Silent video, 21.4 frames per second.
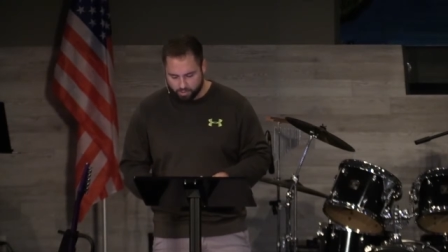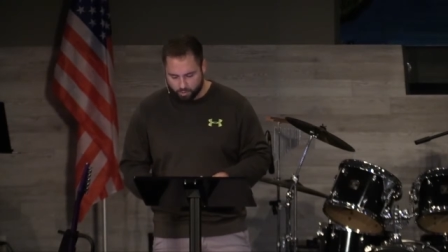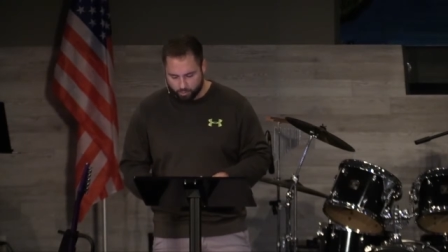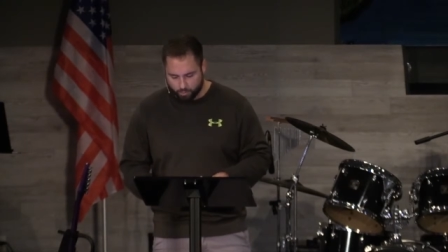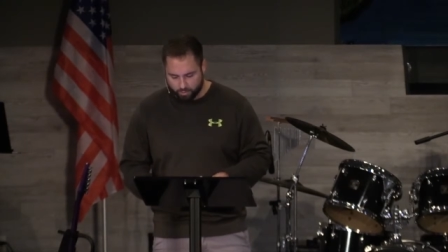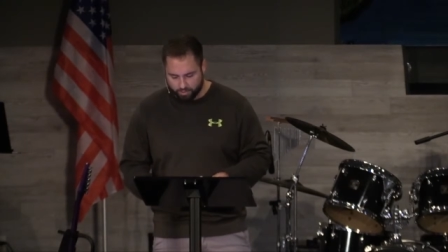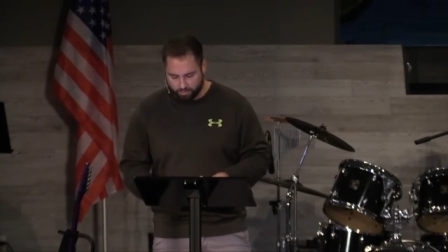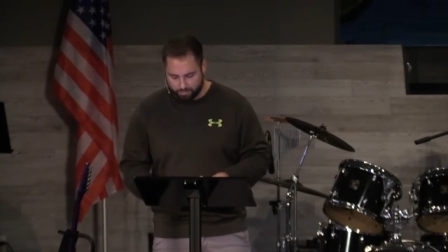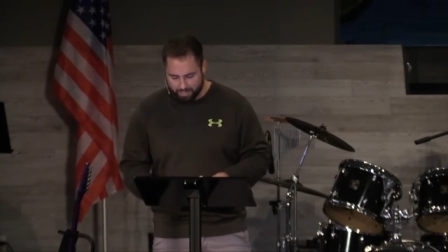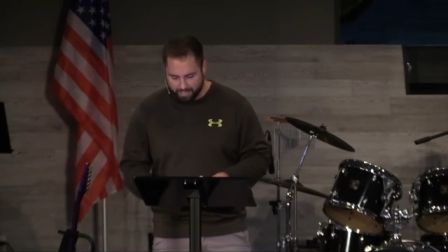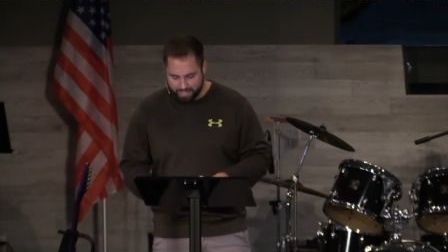who
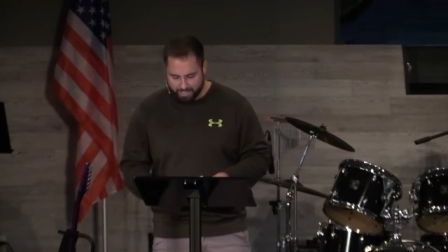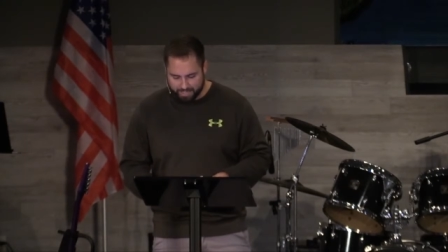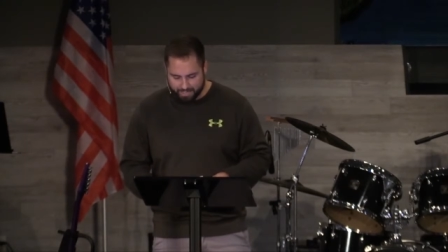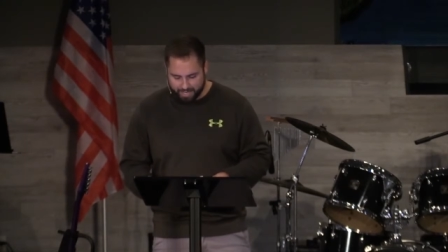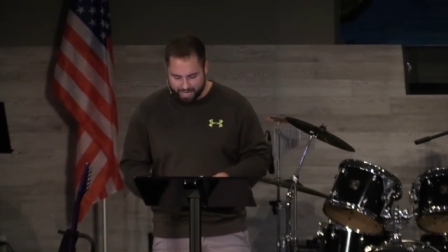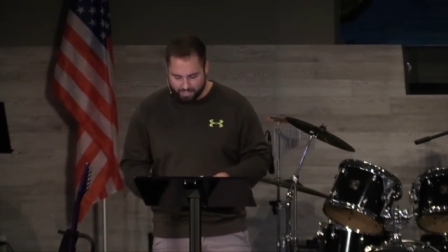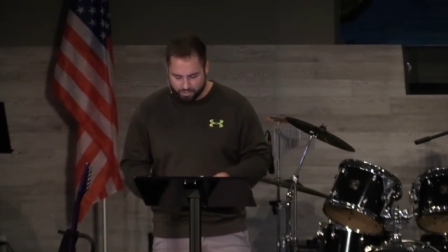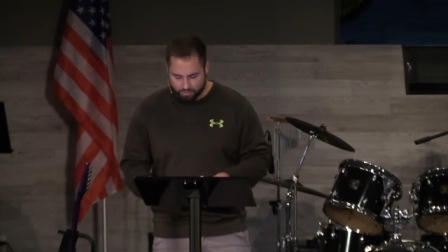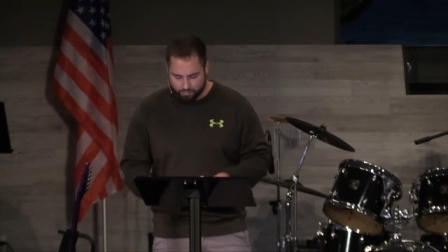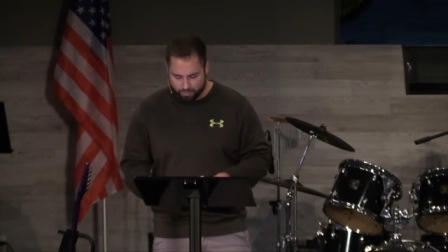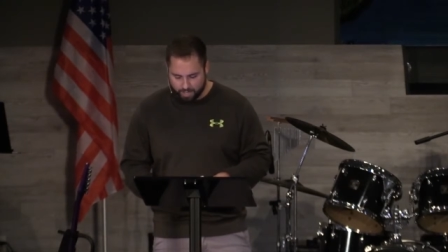were the
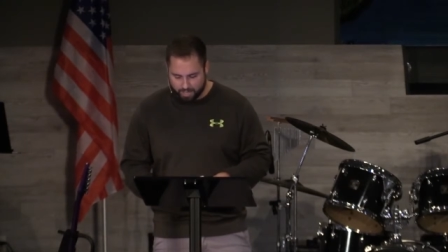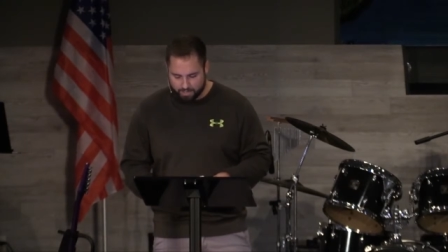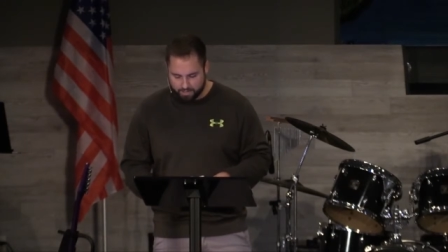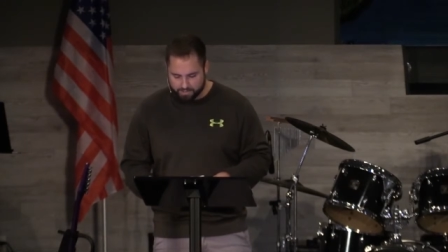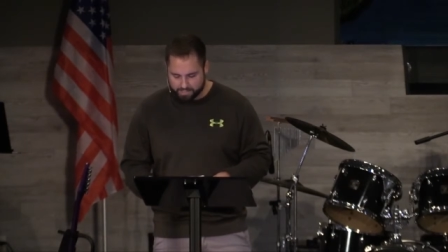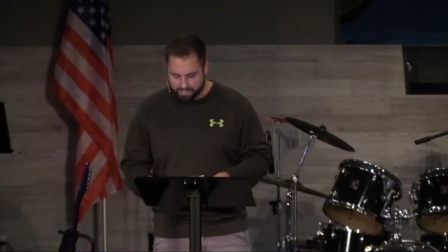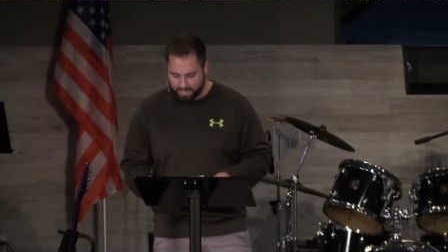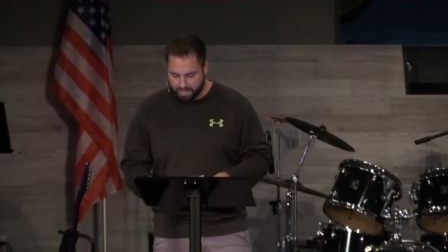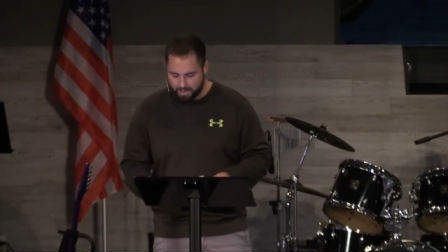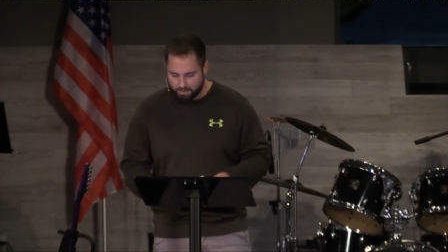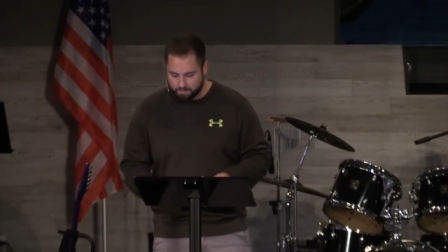Midianite
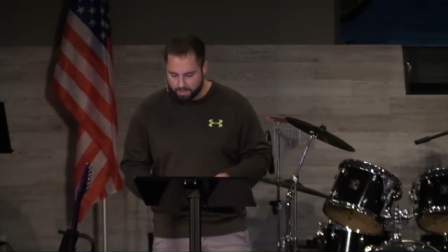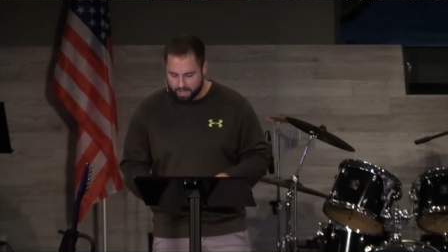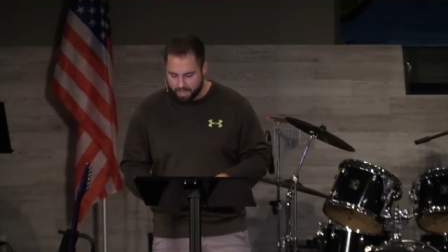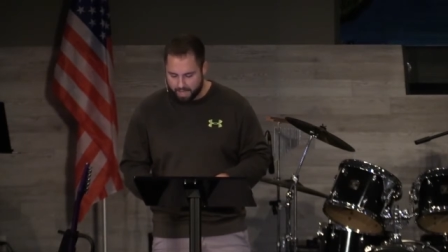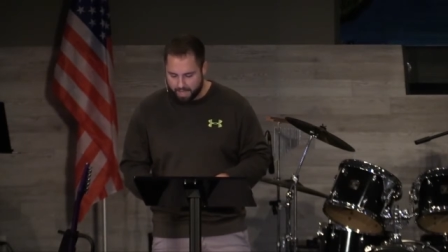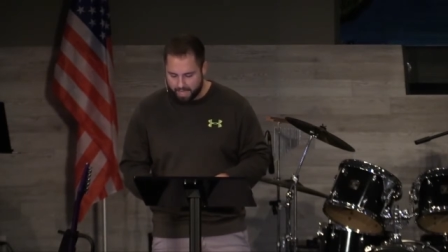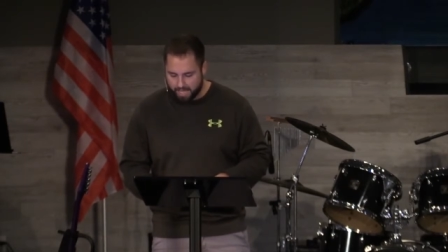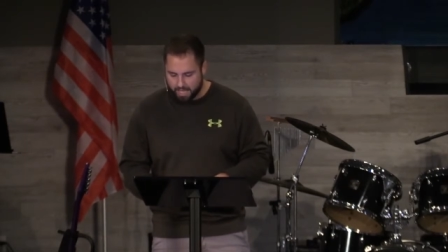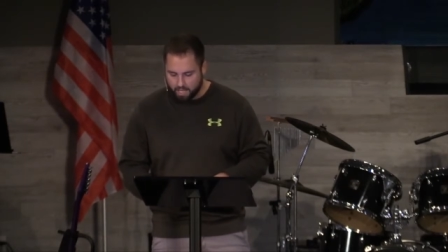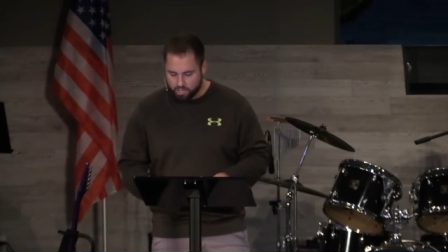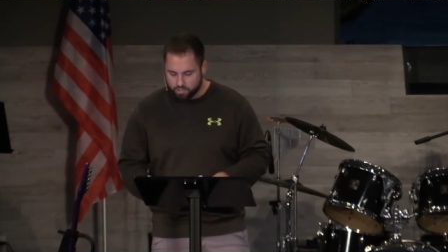traders, came
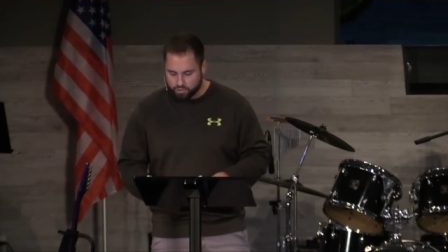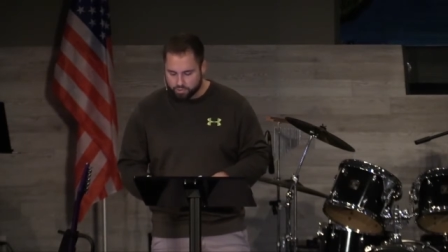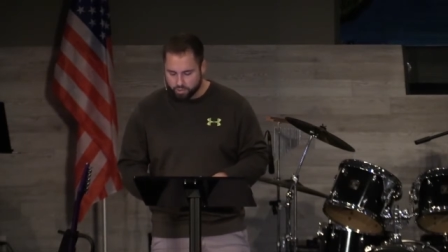by,